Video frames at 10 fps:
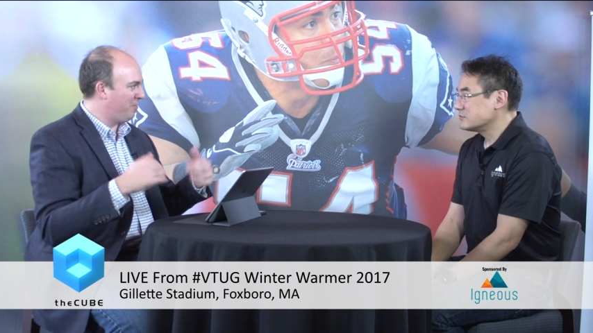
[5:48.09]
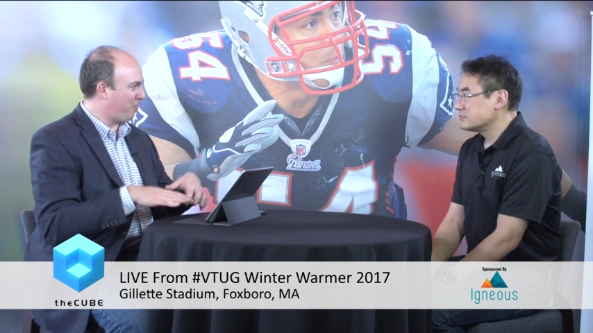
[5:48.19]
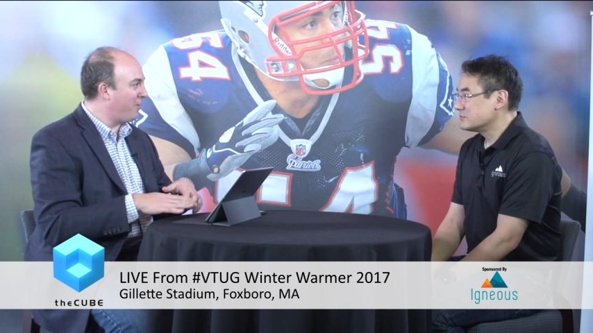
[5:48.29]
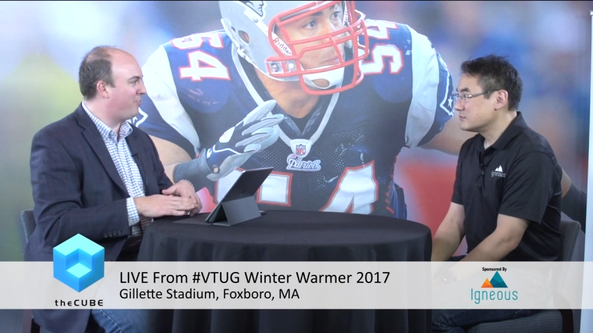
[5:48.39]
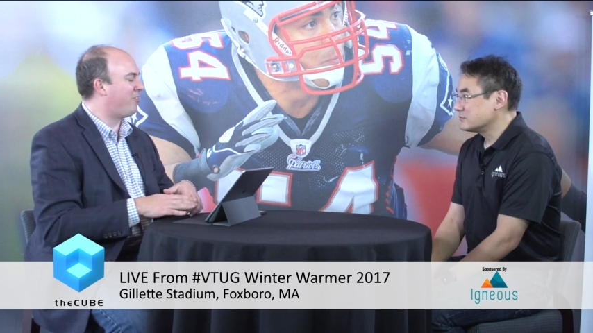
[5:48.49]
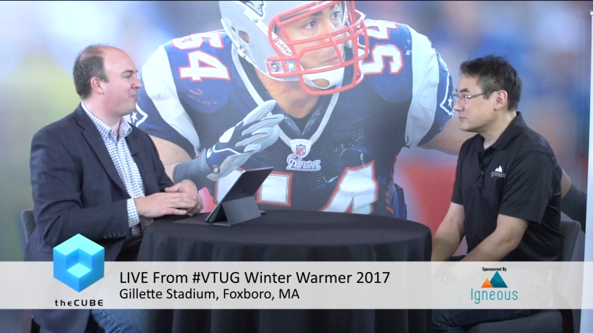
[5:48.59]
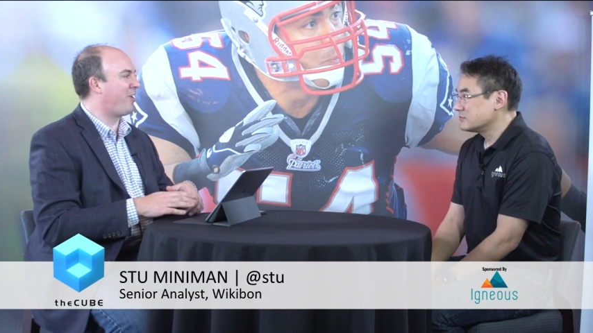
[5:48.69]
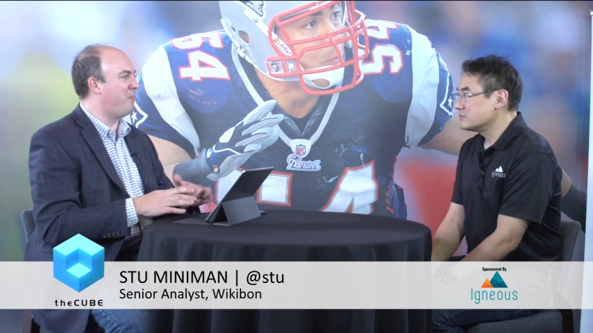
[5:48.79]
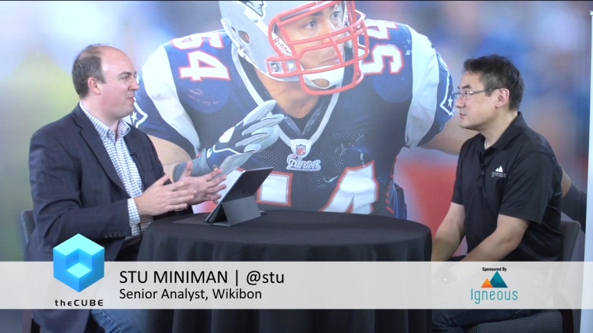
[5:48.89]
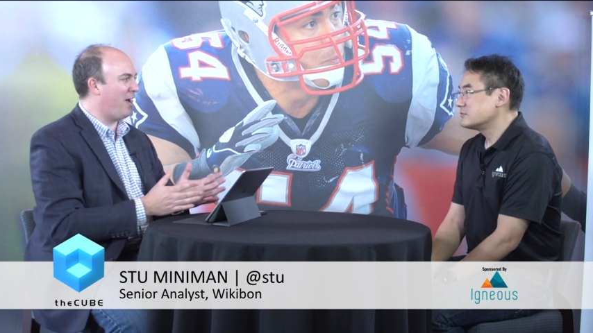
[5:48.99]
Speaker 1: prices have
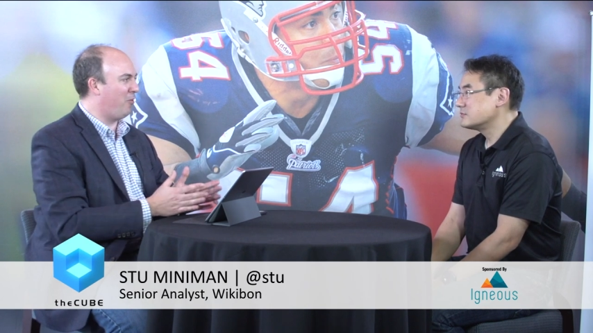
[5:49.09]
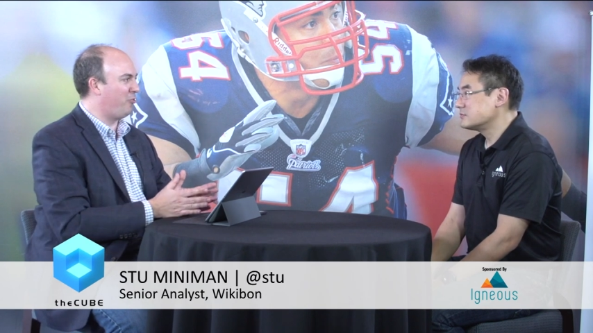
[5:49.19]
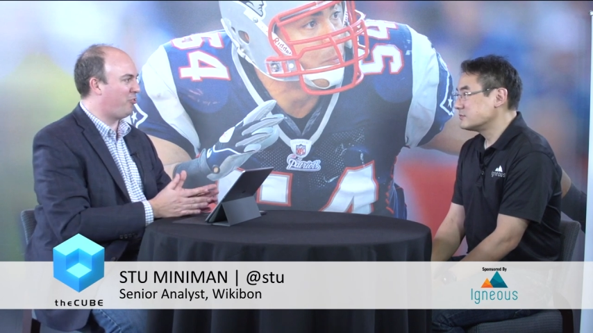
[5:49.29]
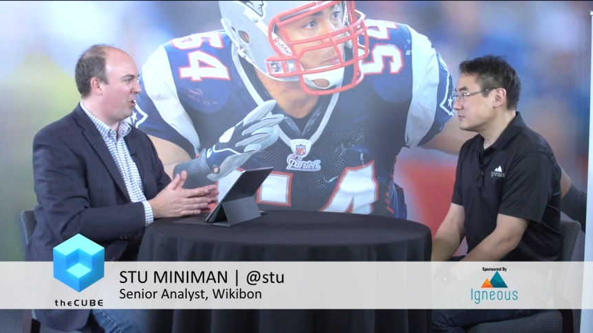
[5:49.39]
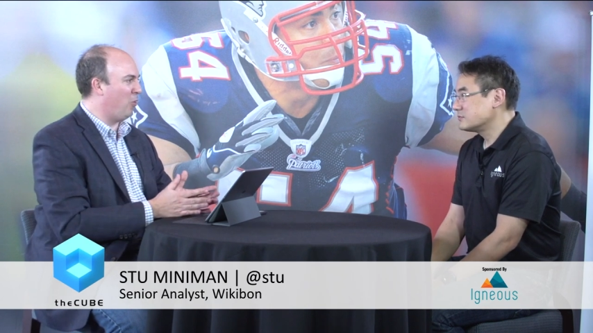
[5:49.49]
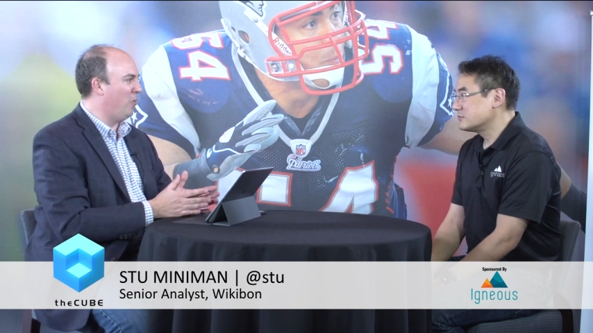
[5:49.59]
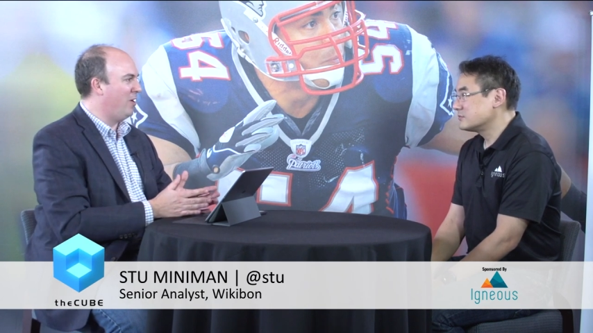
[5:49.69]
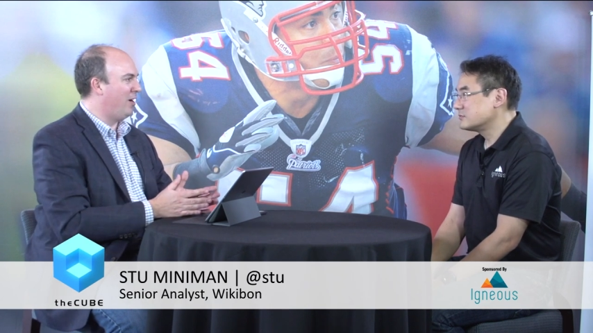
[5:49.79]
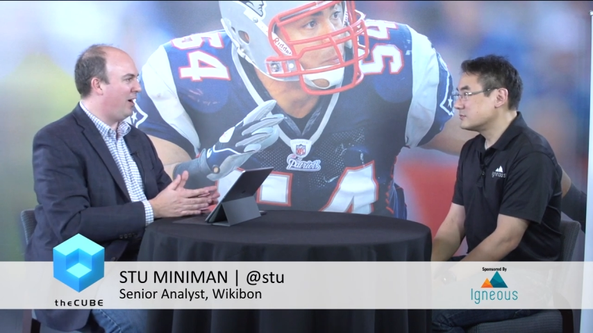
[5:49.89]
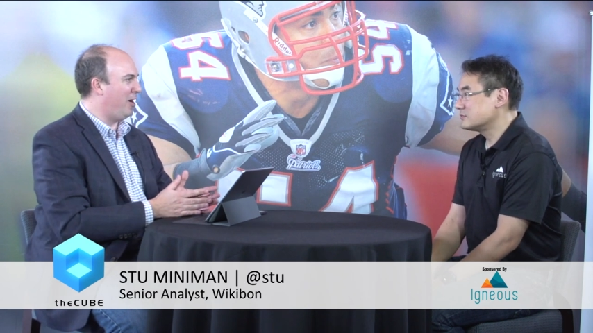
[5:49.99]
come down, so
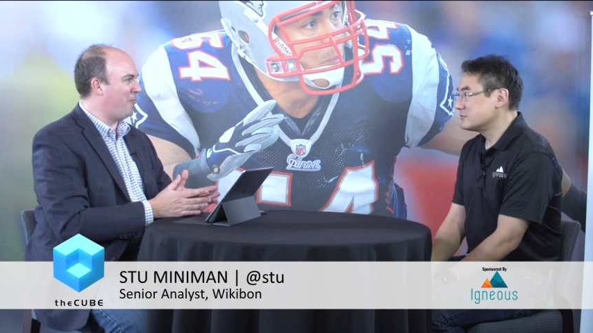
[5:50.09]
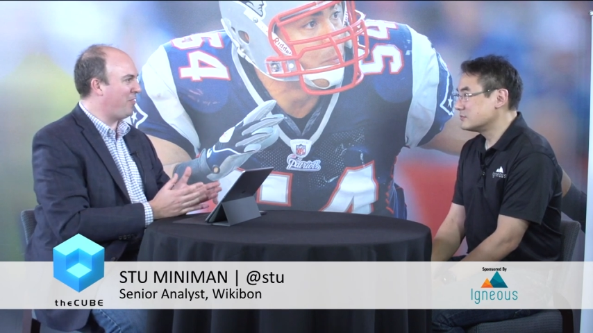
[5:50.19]
um,